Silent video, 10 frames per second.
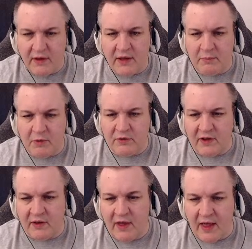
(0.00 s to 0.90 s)
and a
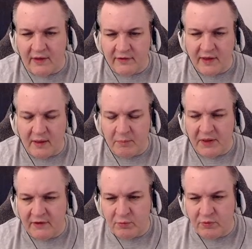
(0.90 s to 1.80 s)
motel has a
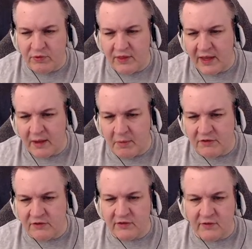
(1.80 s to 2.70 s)
place with like a
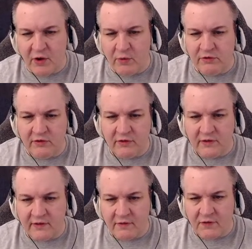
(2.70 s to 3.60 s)
bunch of coaches and
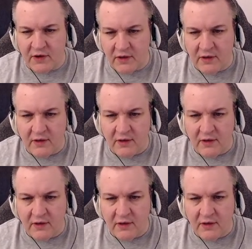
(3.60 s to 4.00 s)
stuff in it.